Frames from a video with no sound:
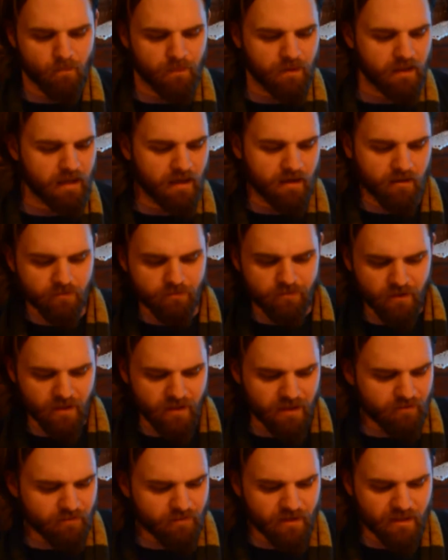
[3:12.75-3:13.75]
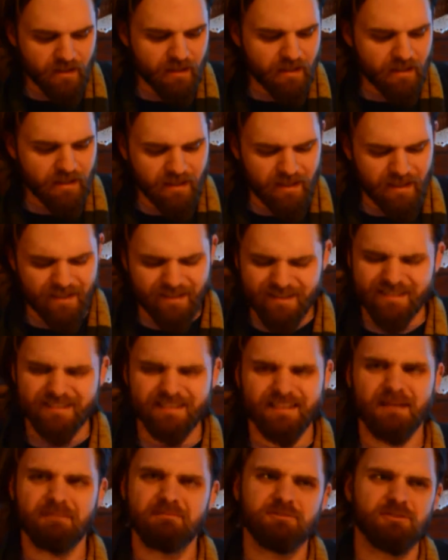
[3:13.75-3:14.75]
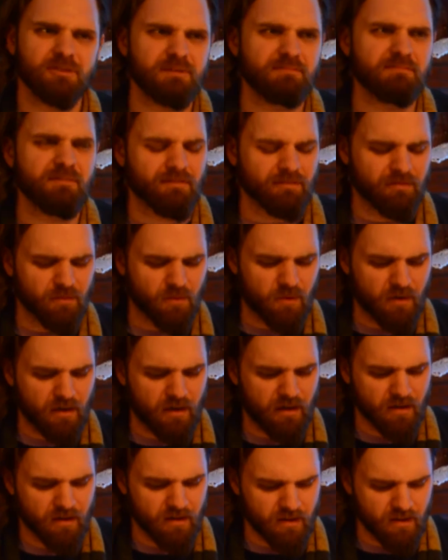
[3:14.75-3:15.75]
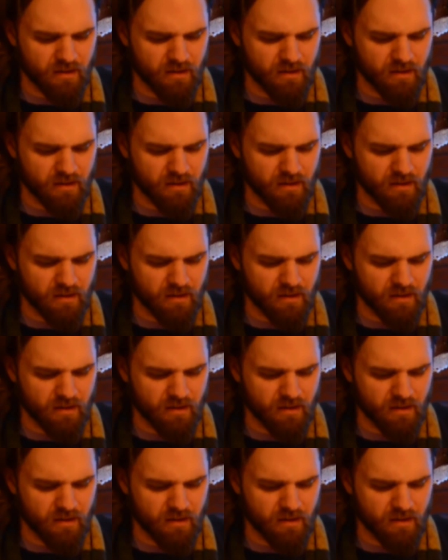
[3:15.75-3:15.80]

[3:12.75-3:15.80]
He had a funny feeling he'd had the same dream before.